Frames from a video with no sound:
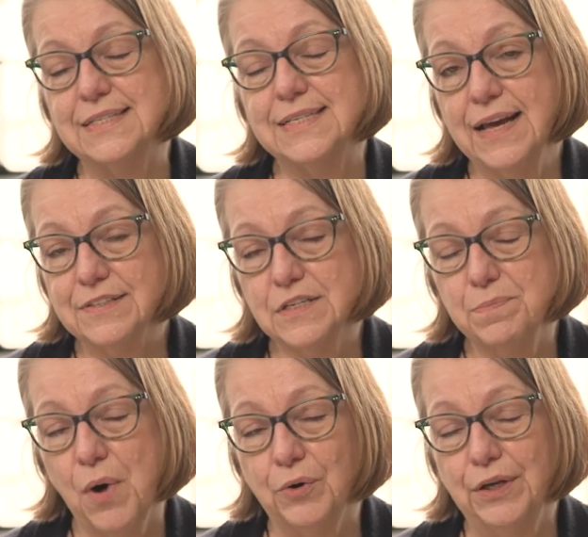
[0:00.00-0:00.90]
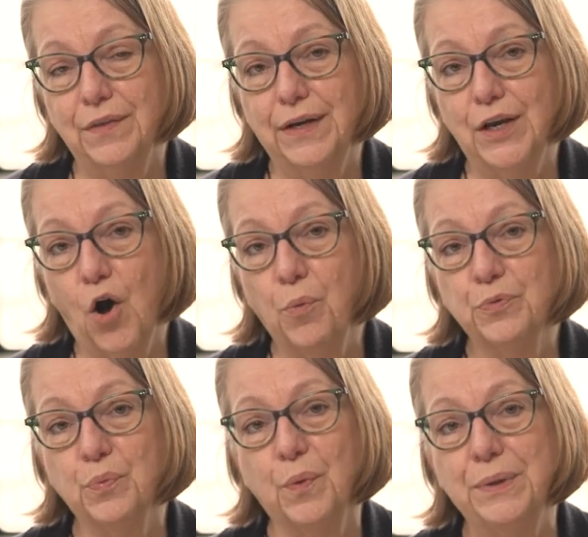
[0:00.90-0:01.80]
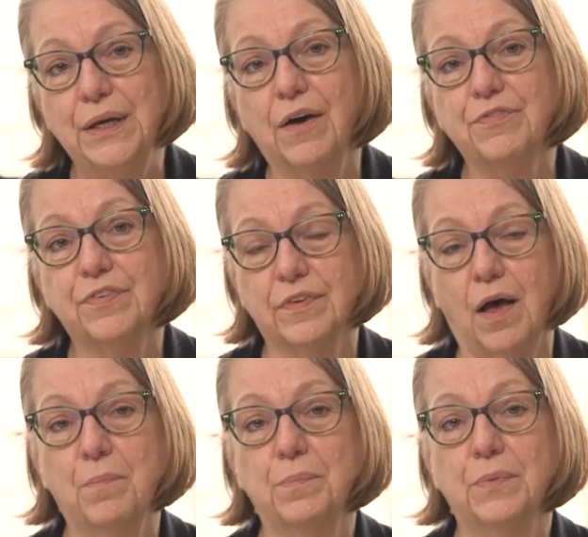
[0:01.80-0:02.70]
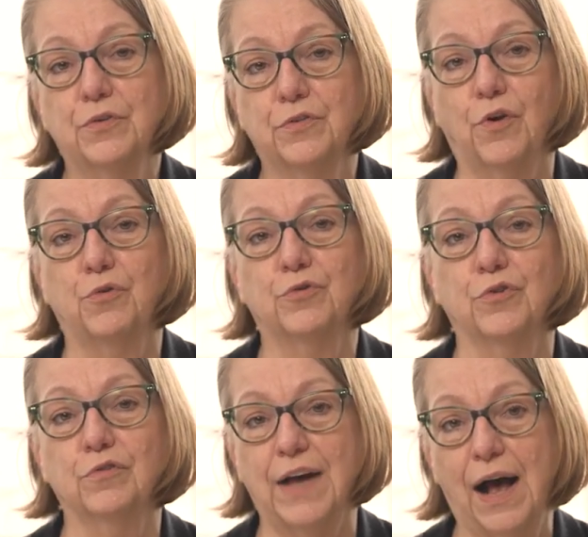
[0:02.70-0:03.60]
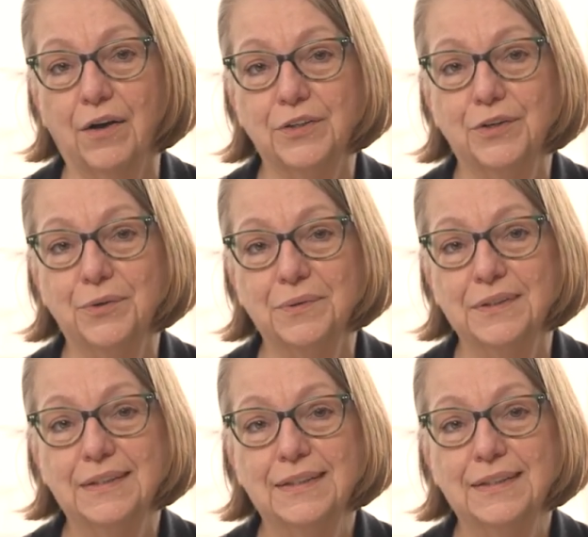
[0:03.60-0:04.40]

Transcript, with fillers: a testimony that he hopes will be of some social value.